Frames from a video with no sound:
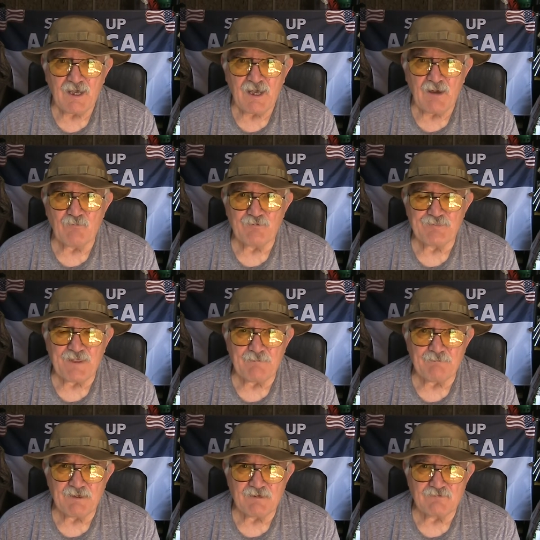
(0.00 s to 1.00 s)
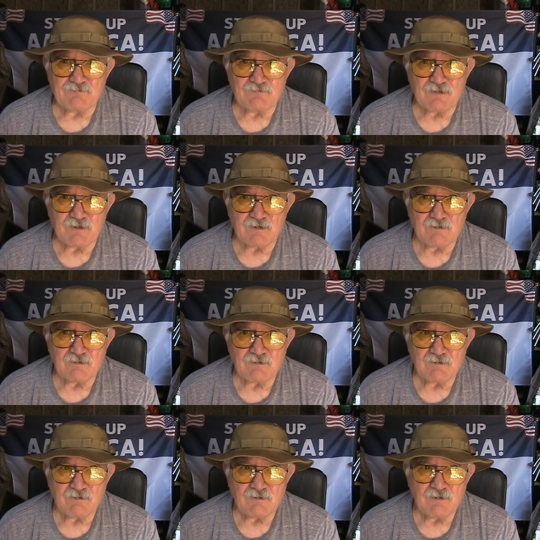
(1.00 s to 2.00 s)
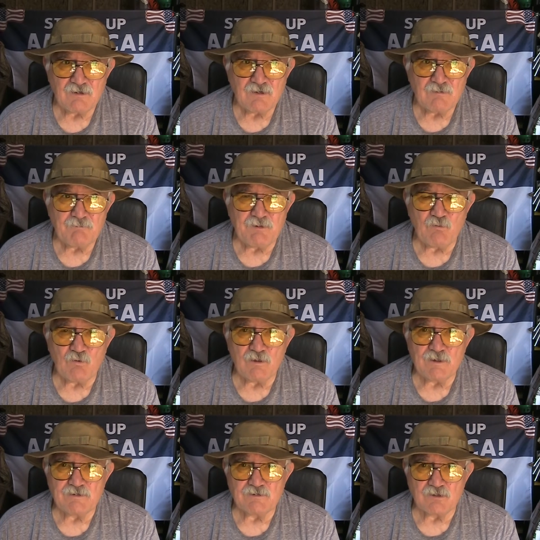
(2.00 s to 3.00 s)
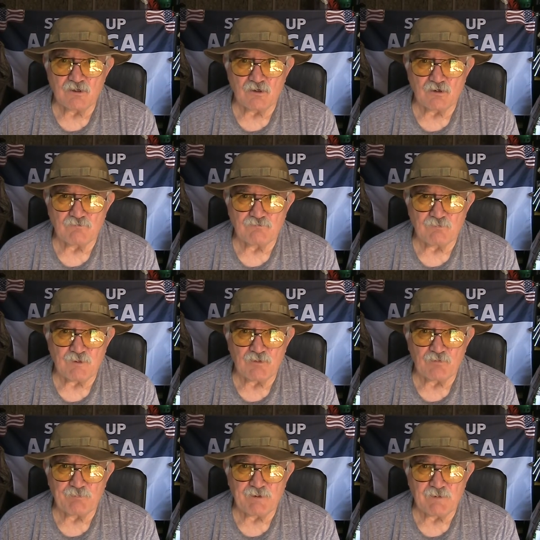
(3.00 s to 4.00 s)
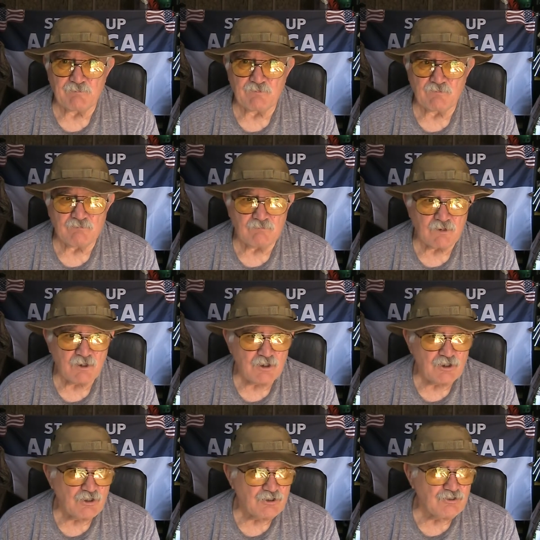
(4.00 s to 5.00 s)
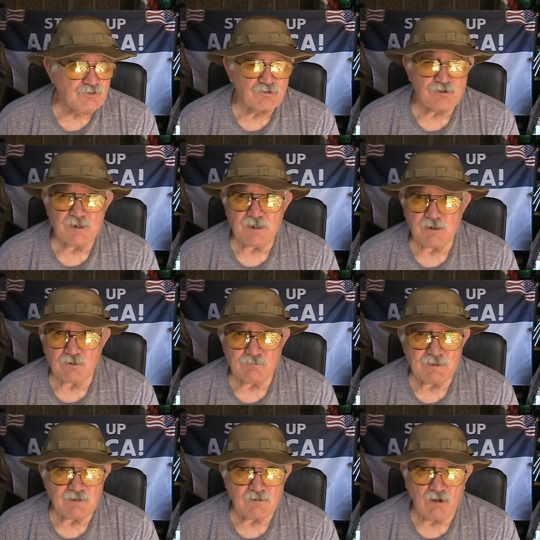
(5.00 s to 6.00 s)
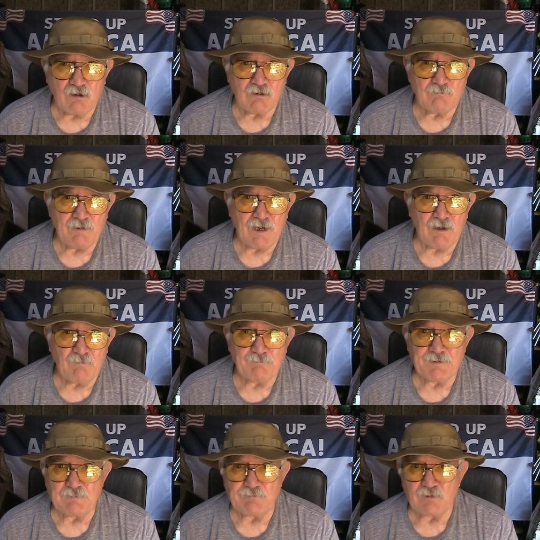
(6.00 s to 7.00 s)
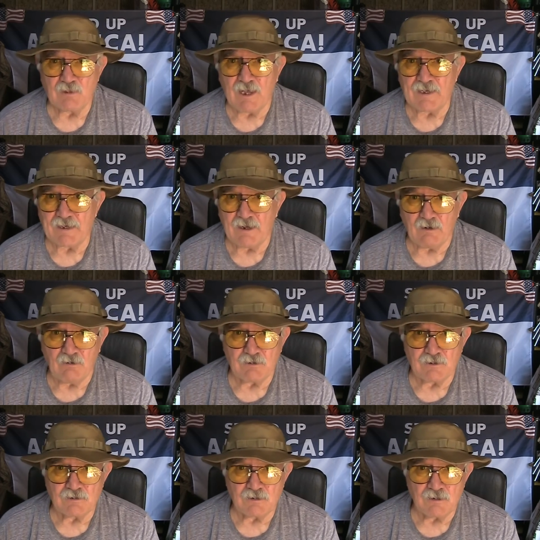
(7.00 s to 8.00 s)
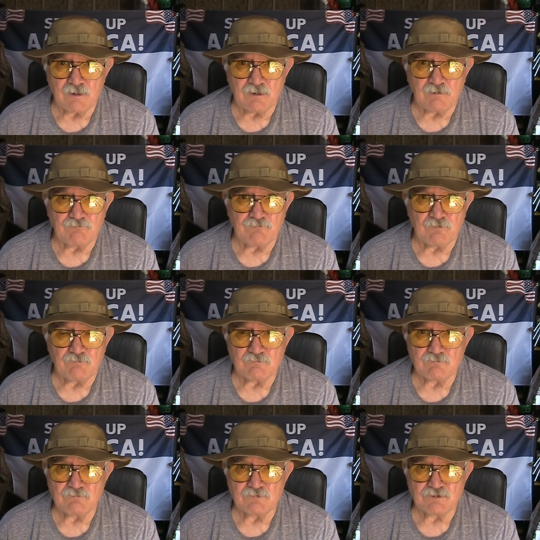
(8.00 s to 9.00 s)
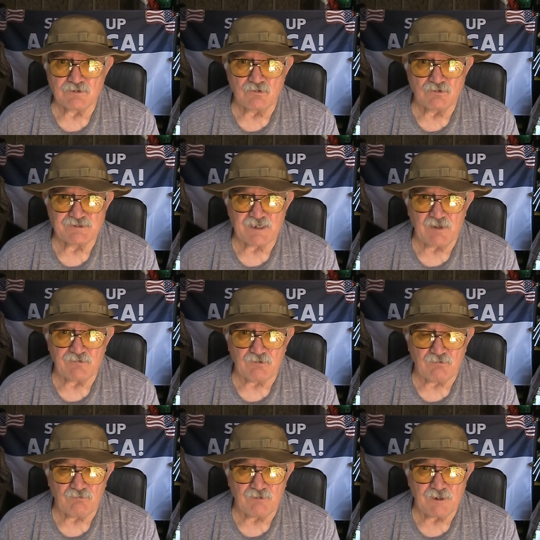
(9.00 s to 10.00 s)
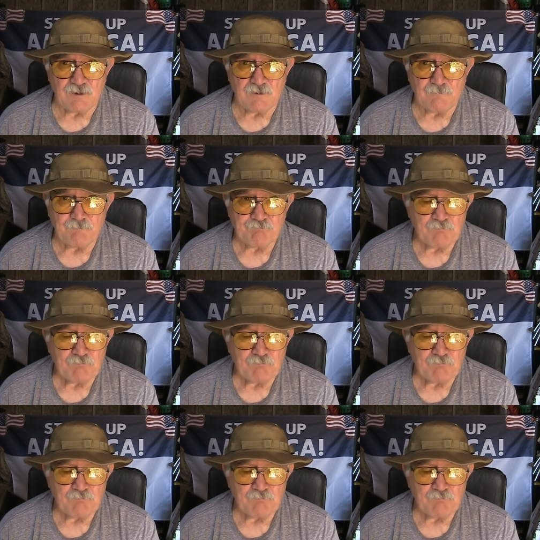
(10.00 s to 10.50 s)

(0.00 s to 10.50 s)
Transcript: And with that being said, be willing to learn from other people. You're going to hear me talk about people like Aaron and Claire from Seoul, South Korea.